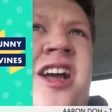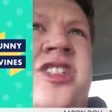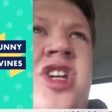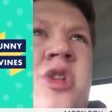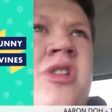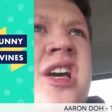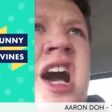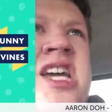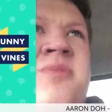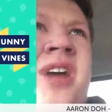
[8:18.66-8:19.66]
got you!
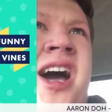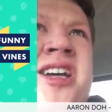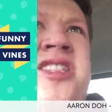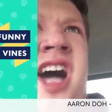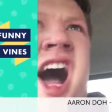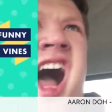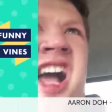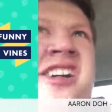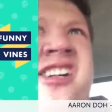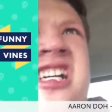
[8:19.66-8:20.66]
I am not a
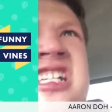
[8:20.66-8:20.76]
dog!